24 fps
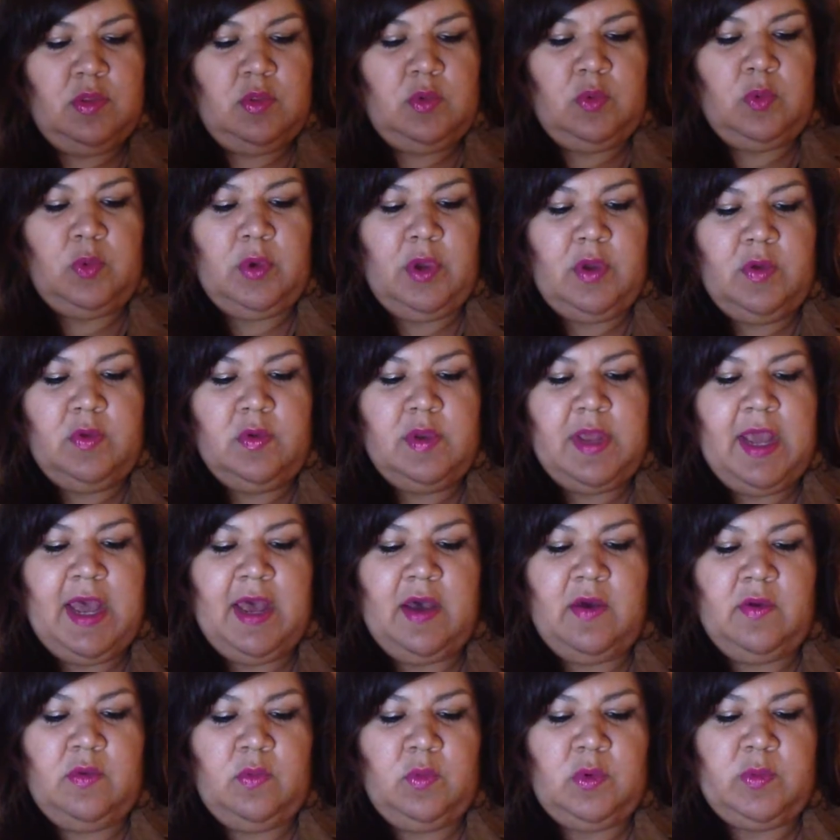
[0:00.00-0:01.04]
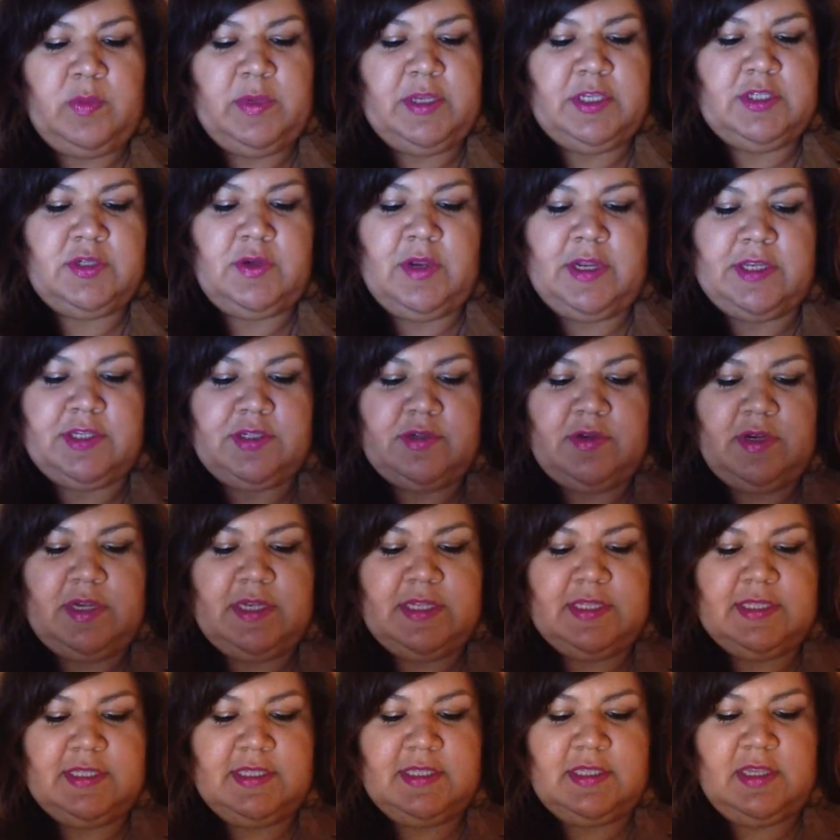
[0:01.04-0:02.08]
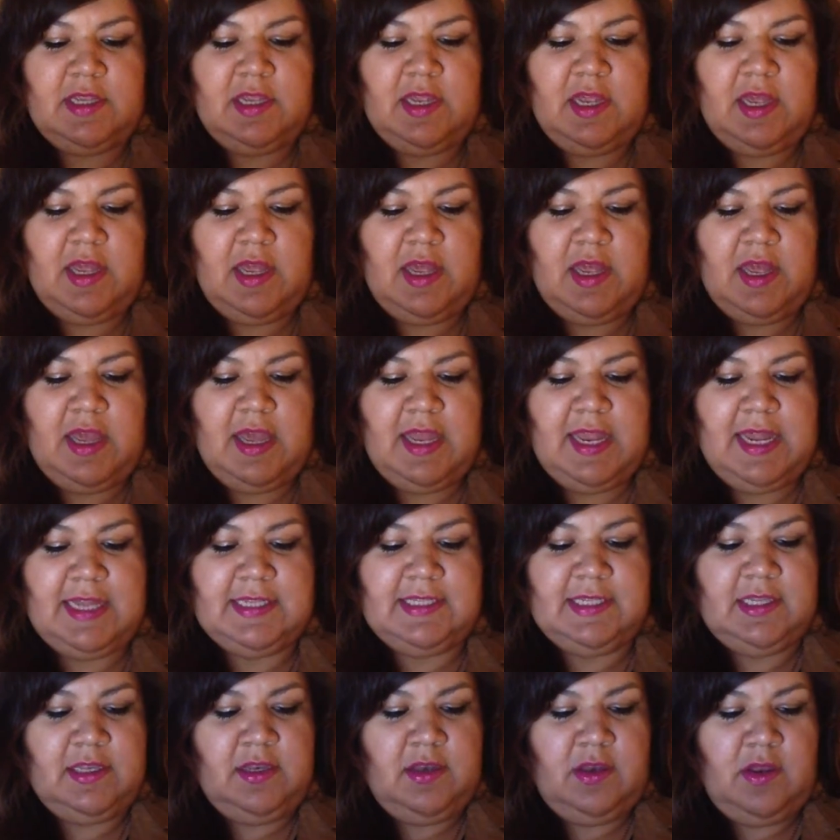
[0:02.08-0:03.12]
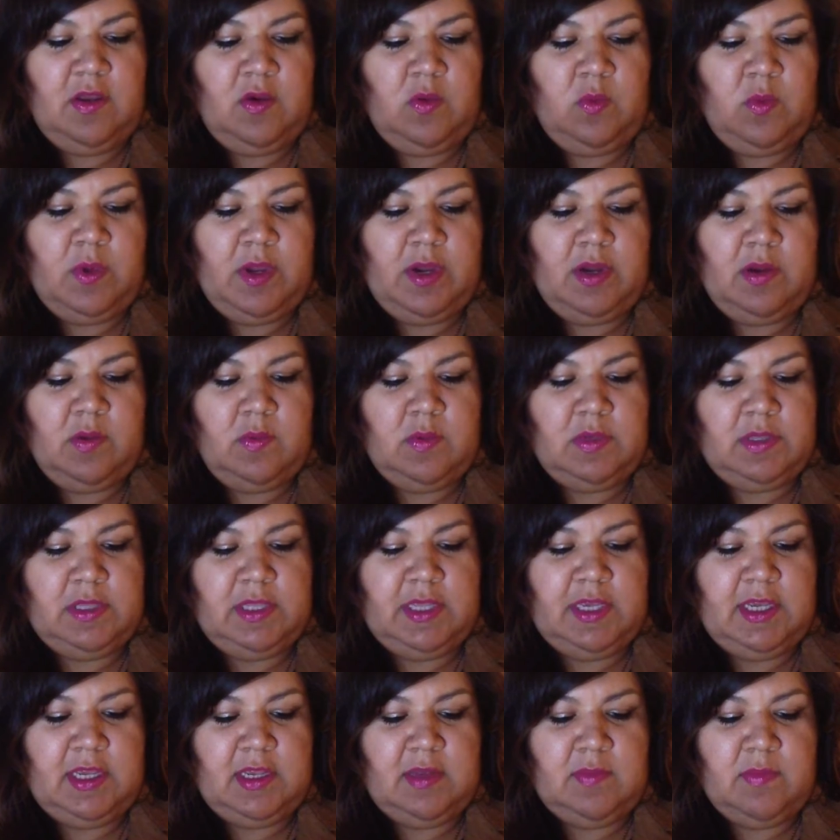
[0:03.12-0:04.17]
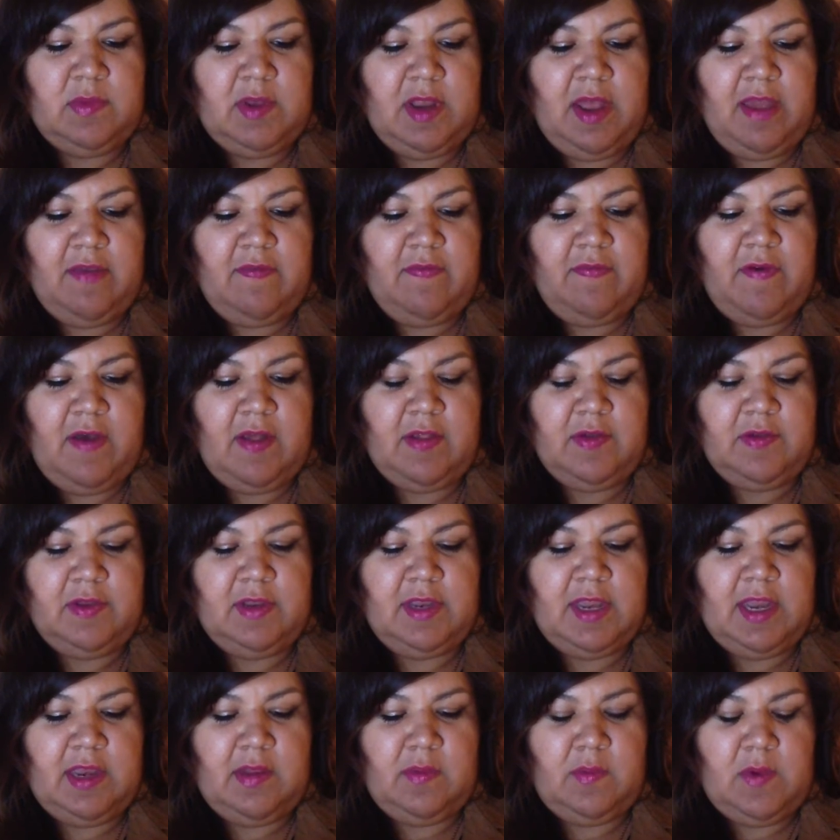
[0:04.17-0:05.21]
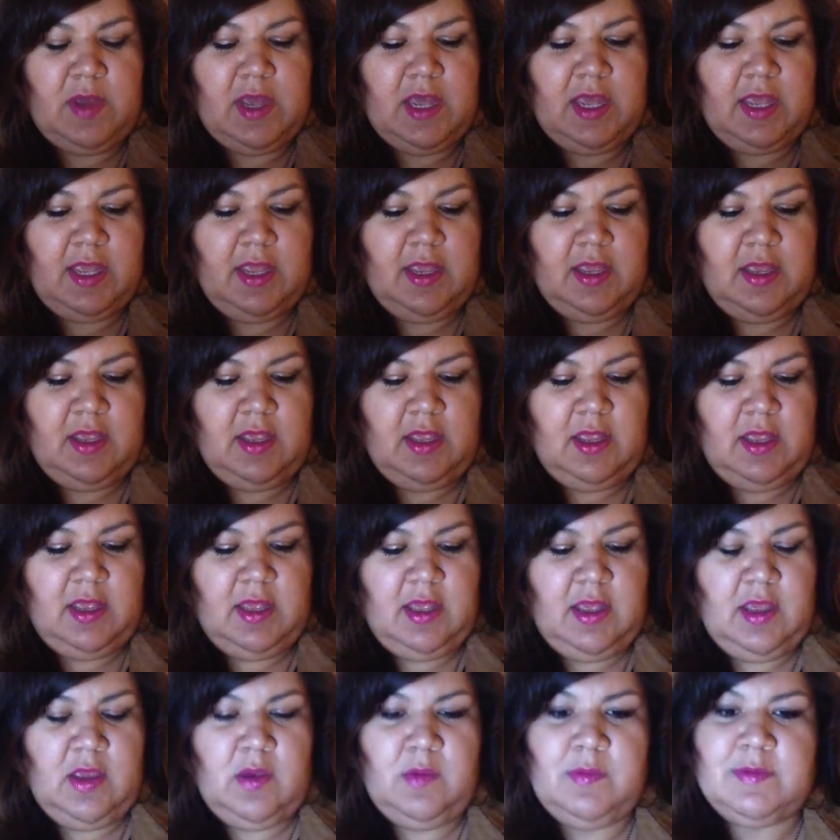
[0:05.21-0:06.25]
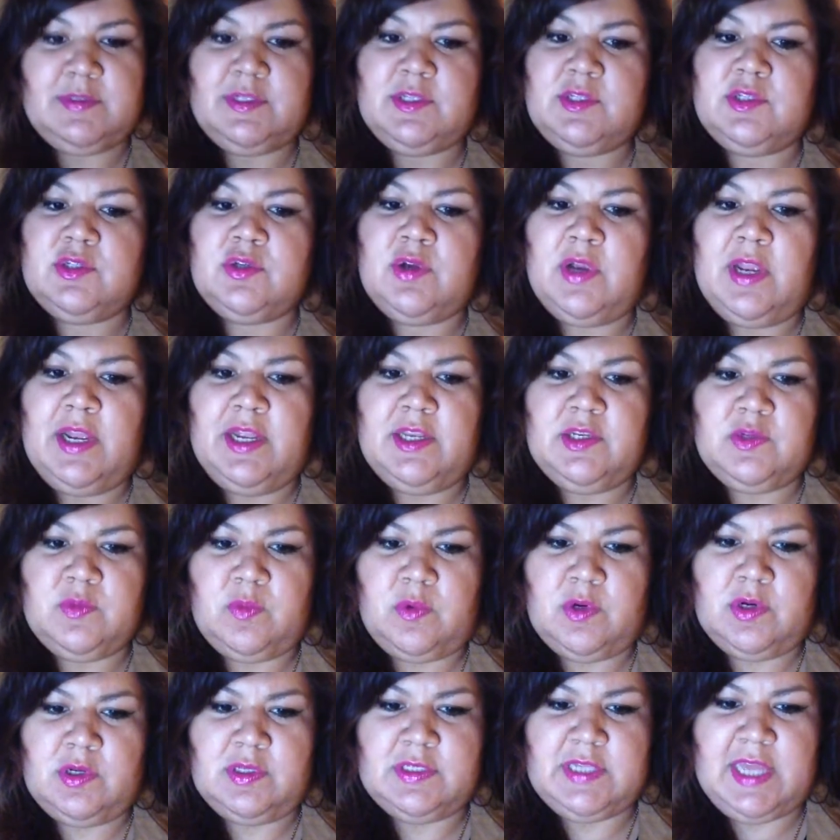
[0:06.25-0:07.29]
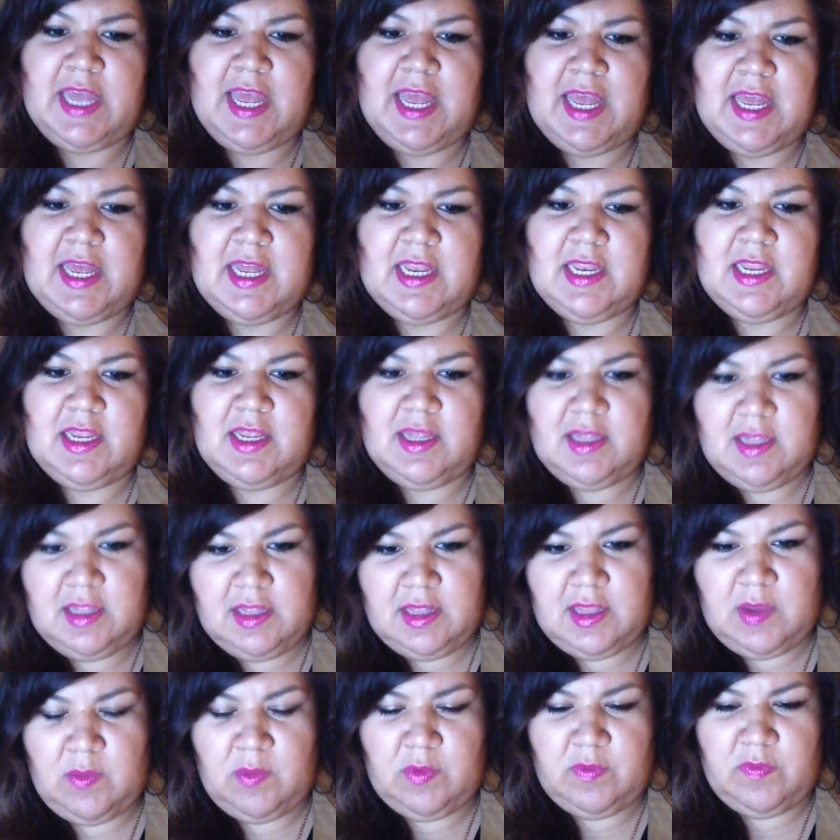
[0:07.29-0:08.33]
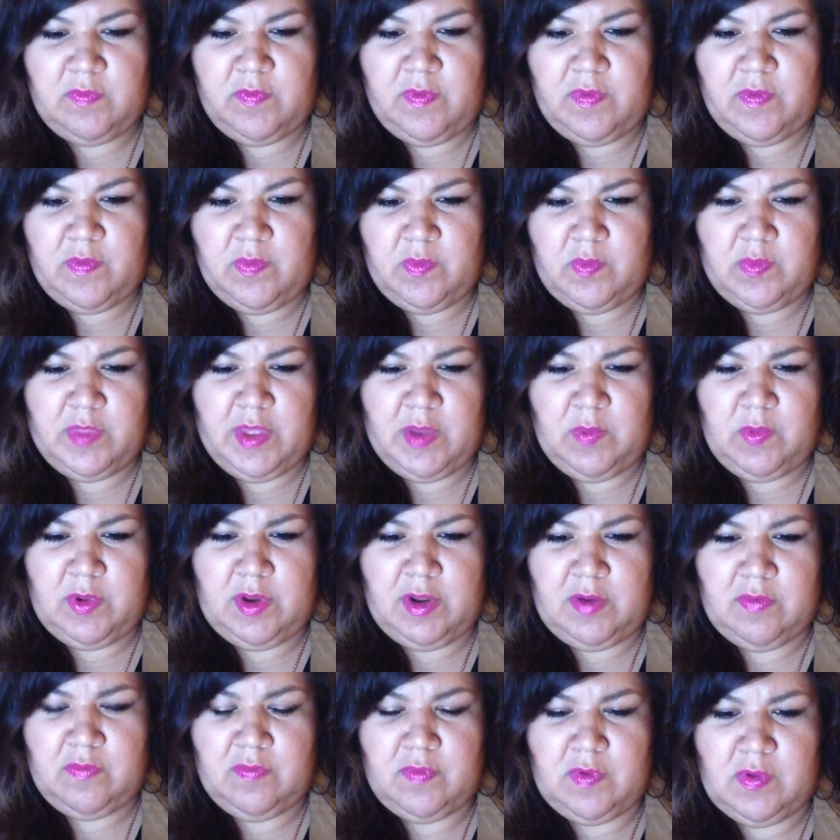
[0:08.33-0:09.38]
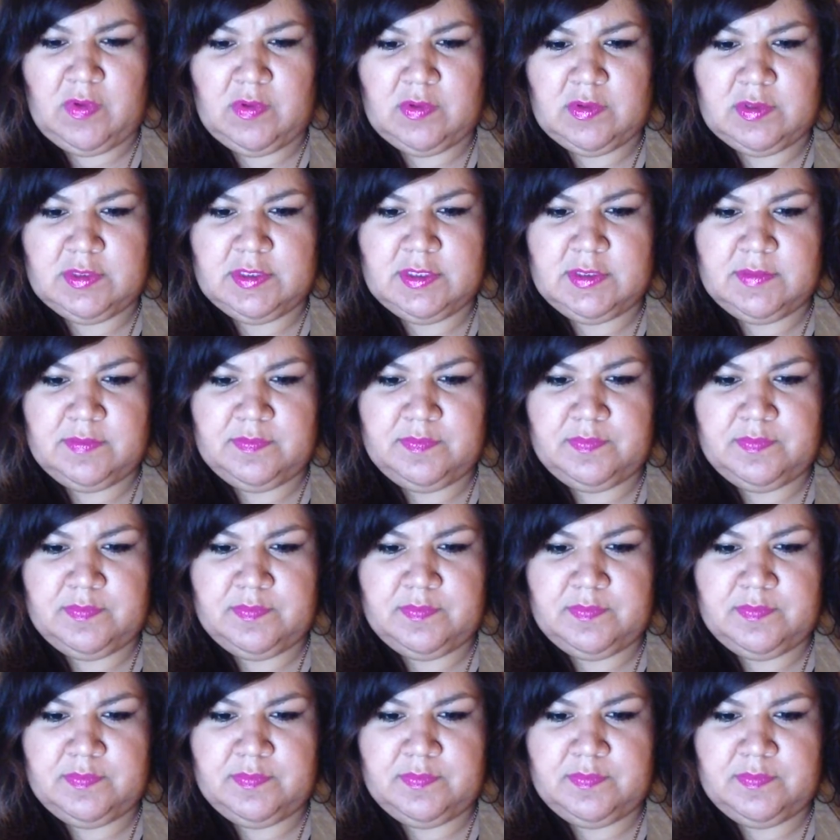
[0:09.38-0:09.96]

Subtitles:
The road out would be treacherous, and I didn't know where it would lead, but I followed it anyway. It was a strange world ahead that would unfold.